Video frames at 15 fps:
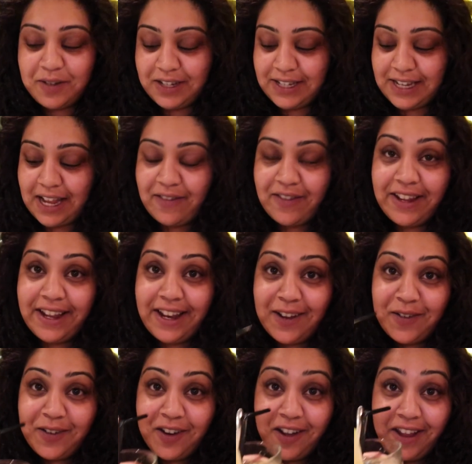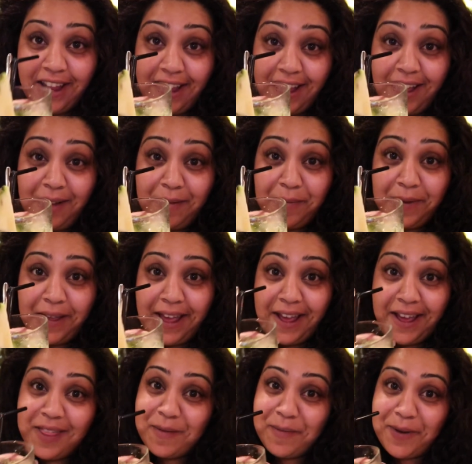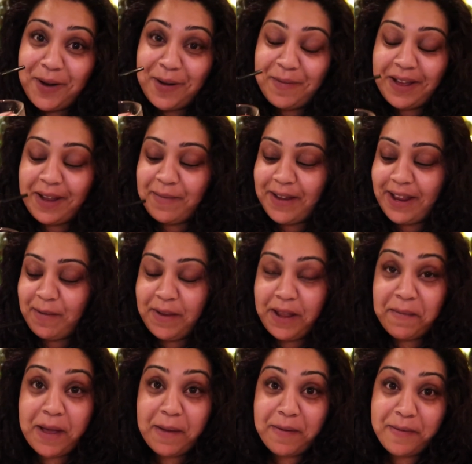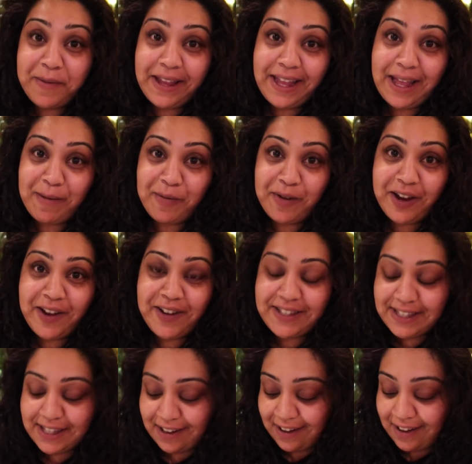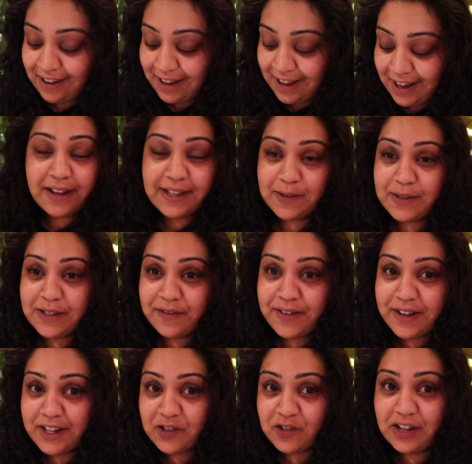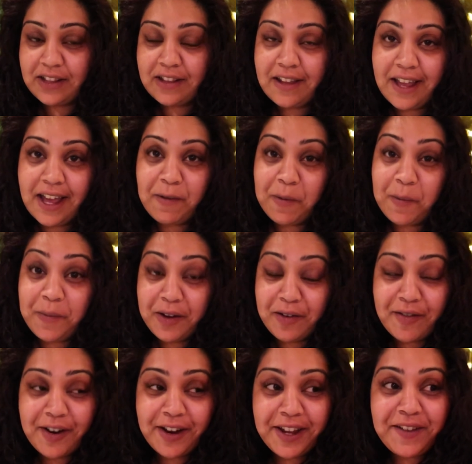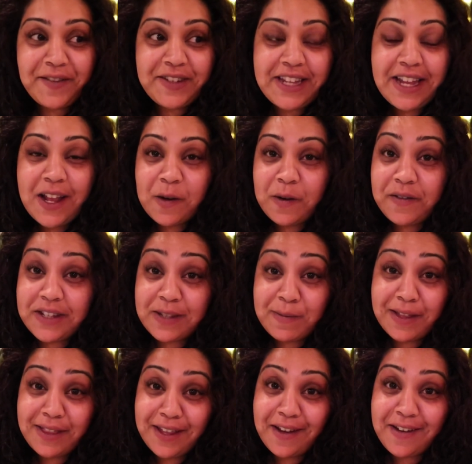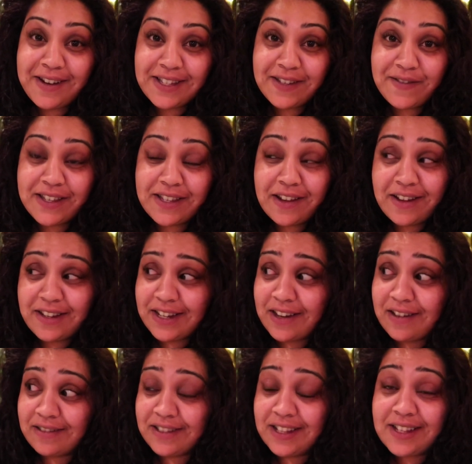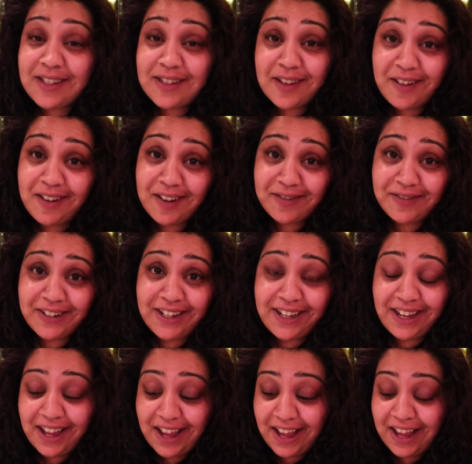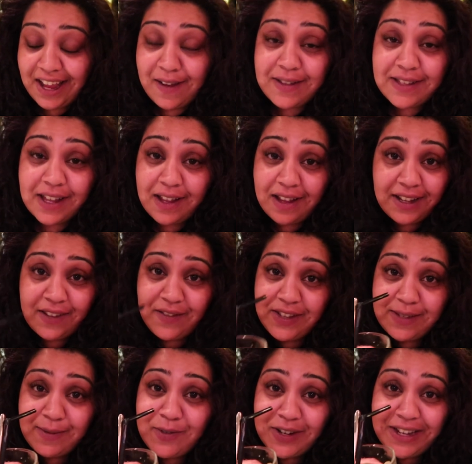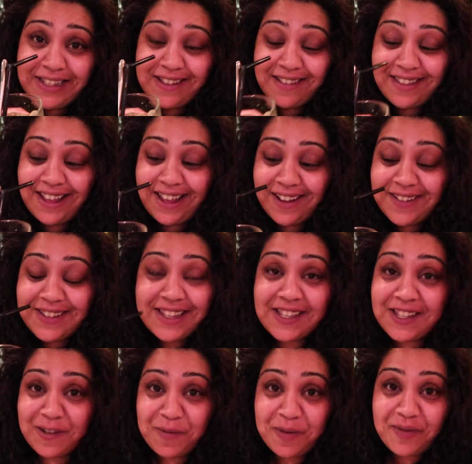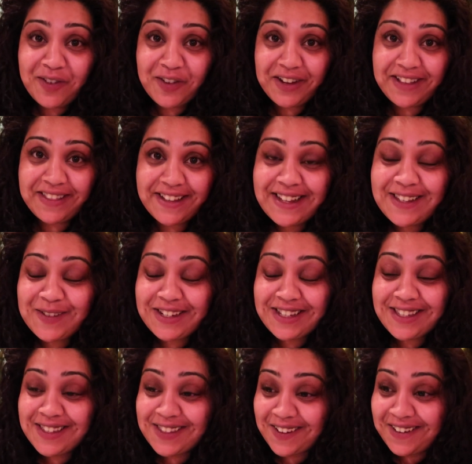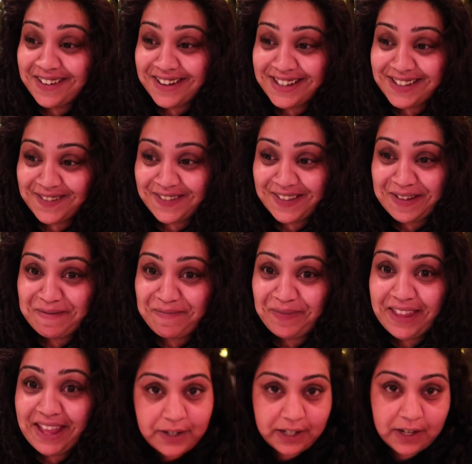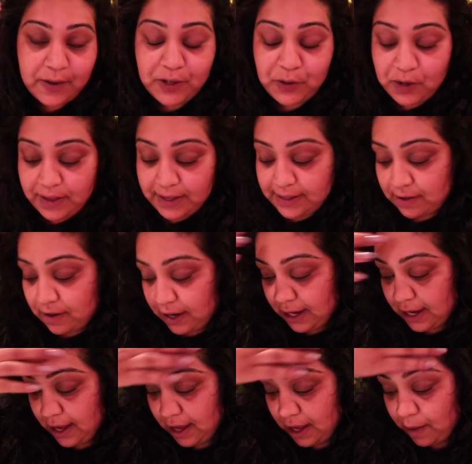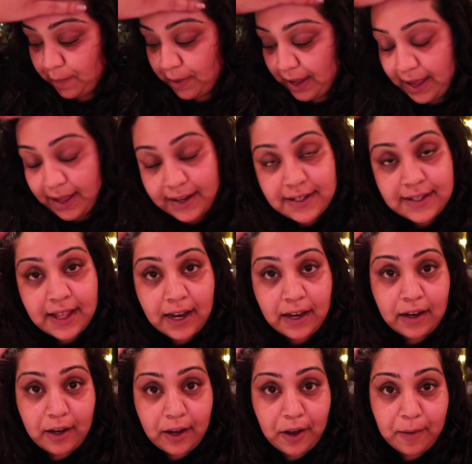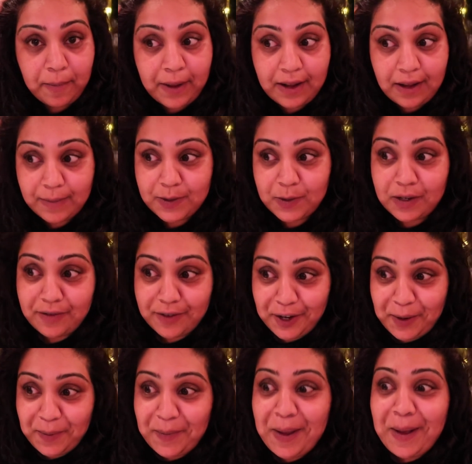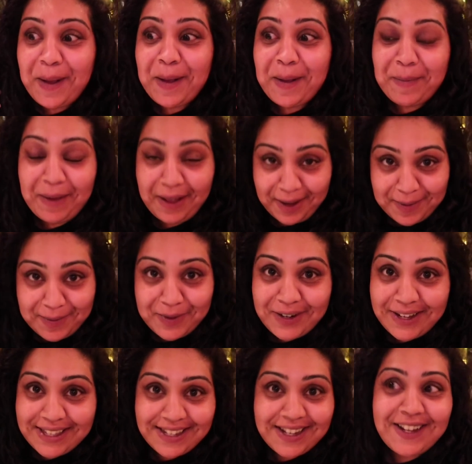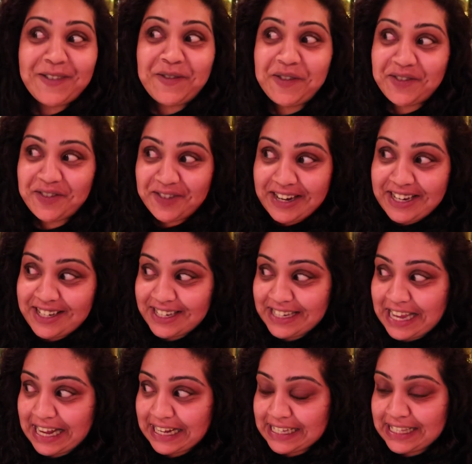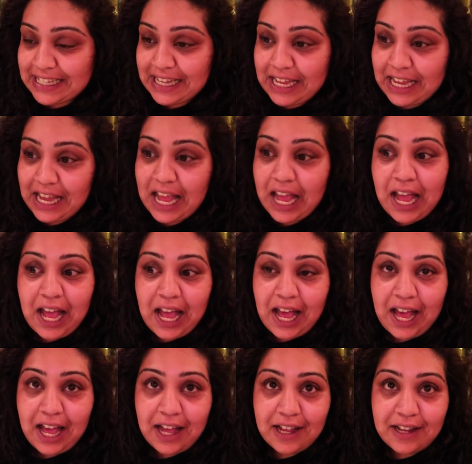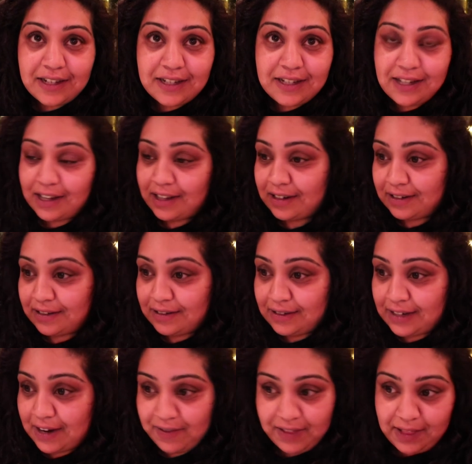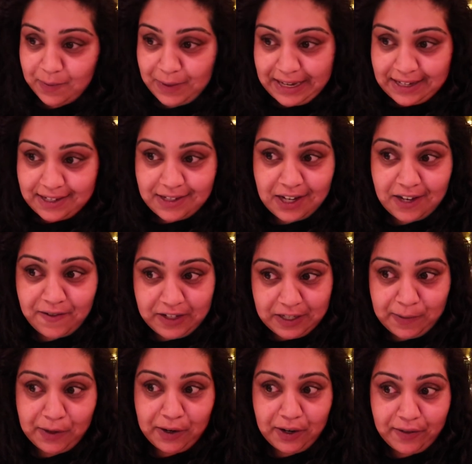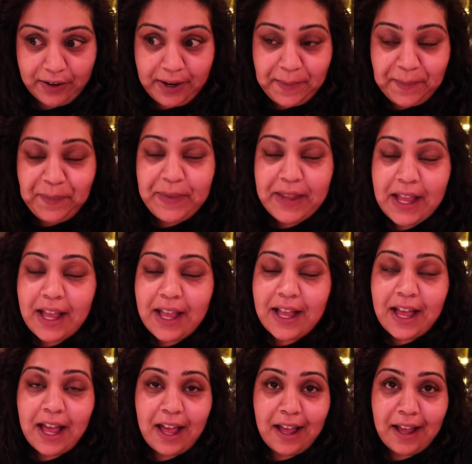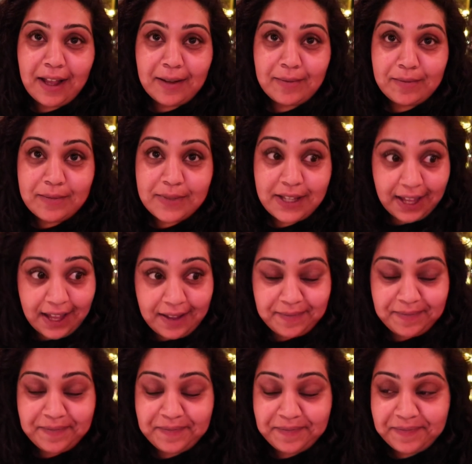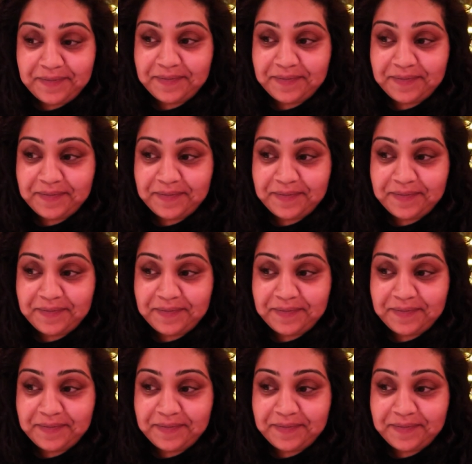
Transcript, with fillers: We're just having a little nightcap. Uh, the barman made me a peppermint capriosca because it was the first drink I had when we arrived. I've just met the owners of this hotel and they're so lovely. He was like, I'll give you some drinks on the house because you've been vlogging this, which is so nice of them. We're just going to enjoy this nightcap and then go back up to our room, mm. pack up all our stuff, we've arranged a taxi and done everything that we need to do for tomorrow, right? Yep. Um, so yeah.